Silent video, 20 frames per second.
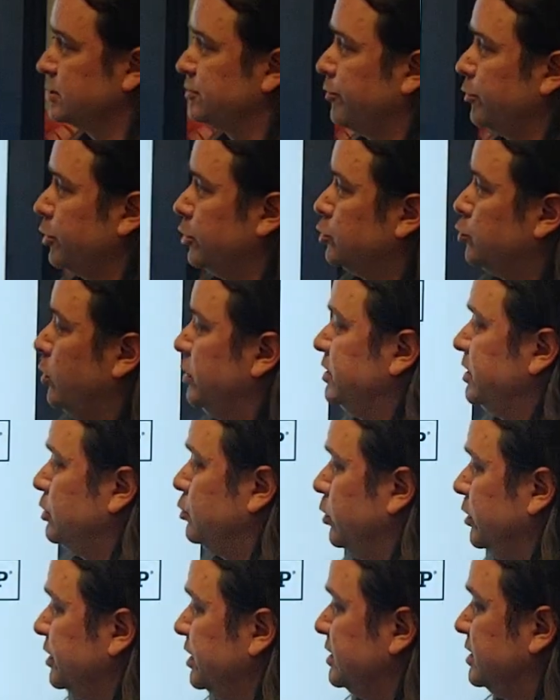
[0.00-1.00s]
is for the
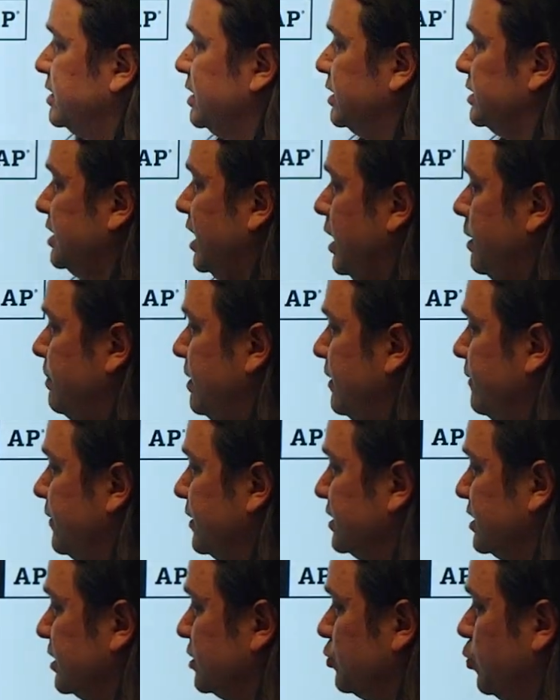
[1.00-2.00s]
2026 AP
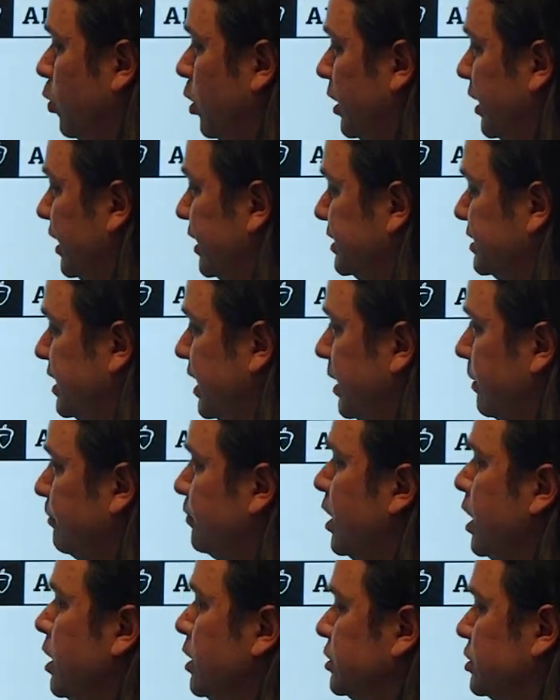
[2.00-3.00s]
Physics 1 exam.
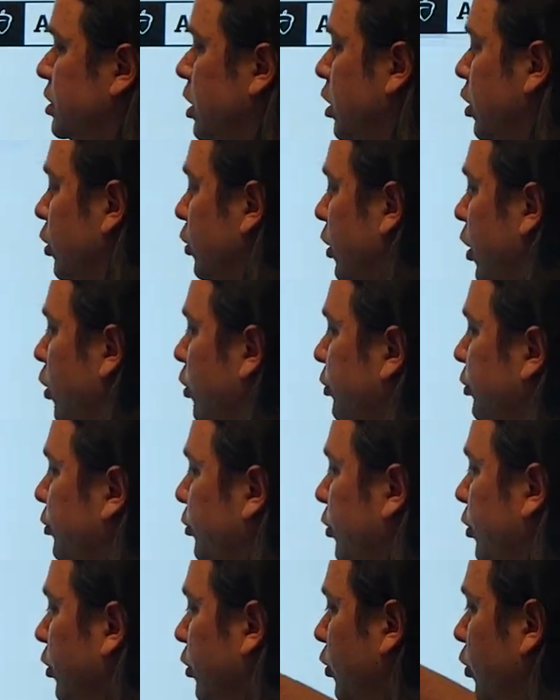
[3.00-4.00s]
So going
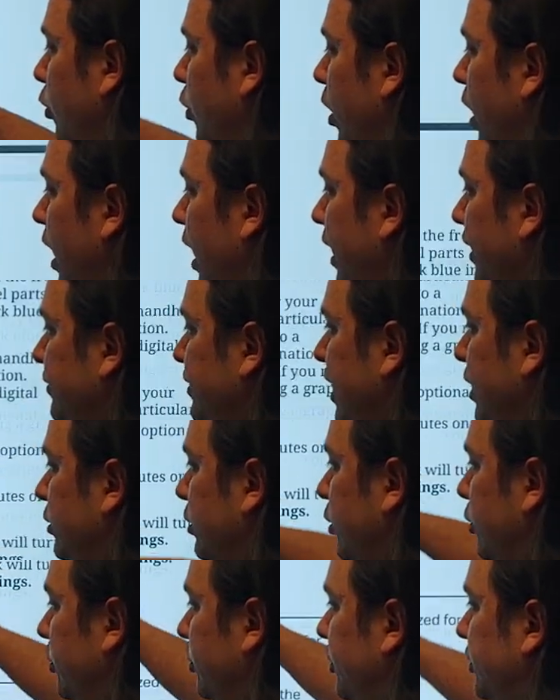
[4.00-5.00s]
through, I've
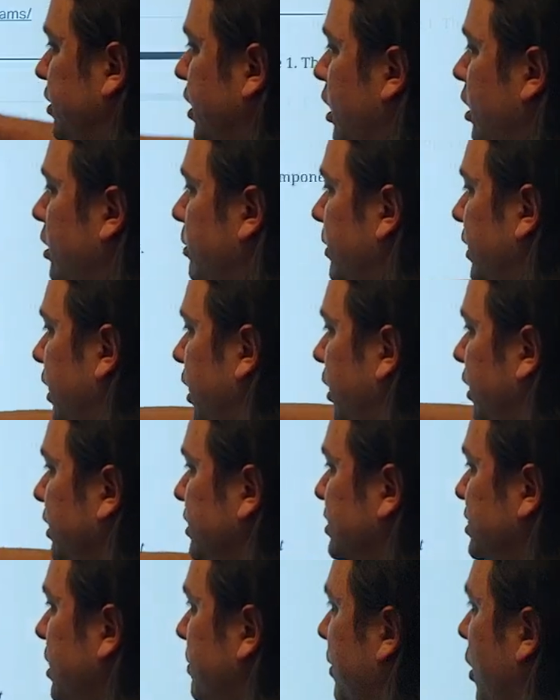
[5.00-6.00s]
downloaded the document. I'm going to
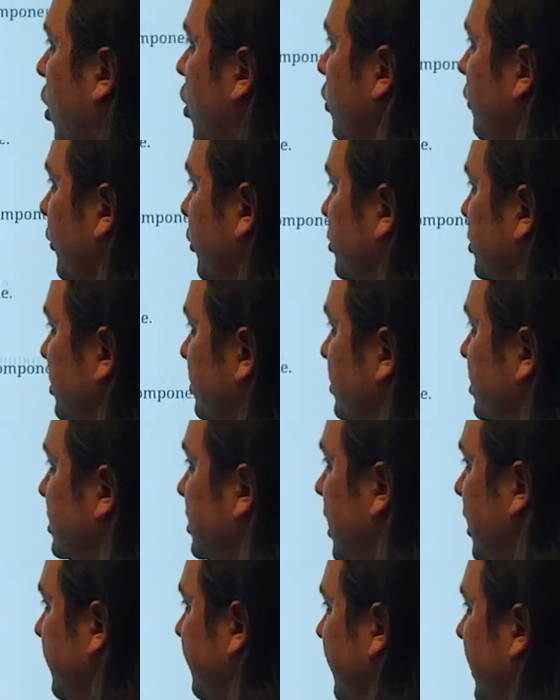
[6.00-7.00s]
skip over some
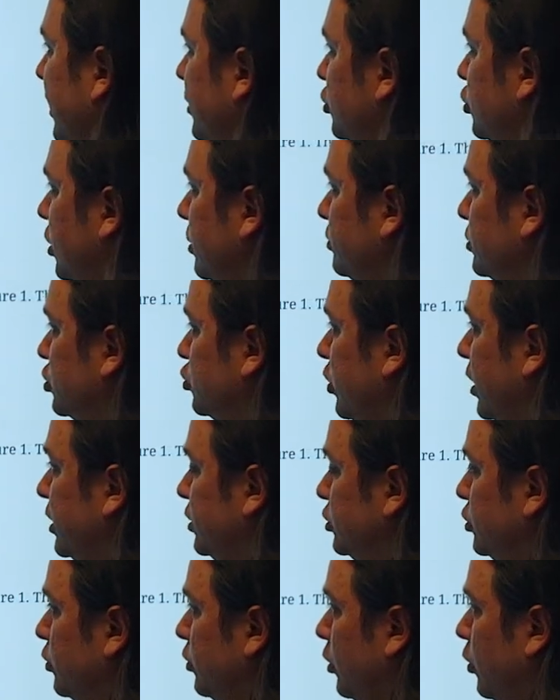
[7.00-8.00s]
stuff and jump
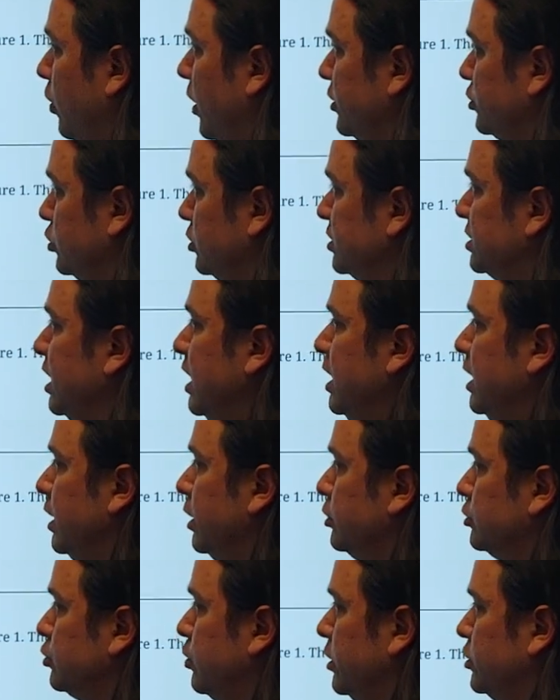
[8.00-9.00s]
straight to the questions.
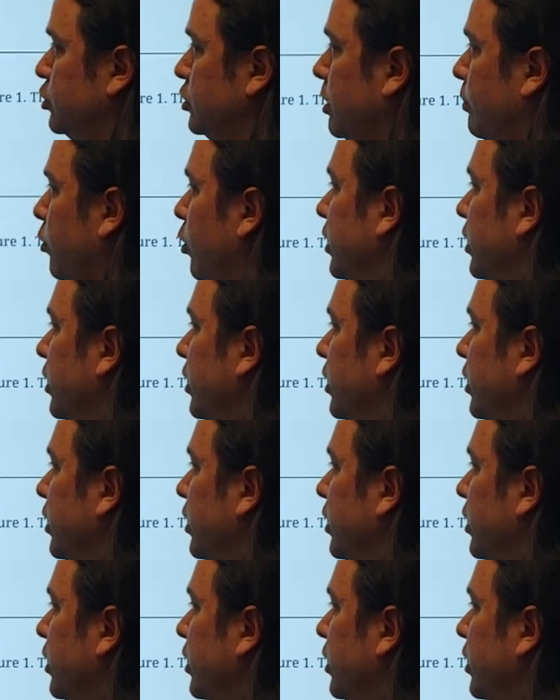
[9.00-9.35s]
Here's question number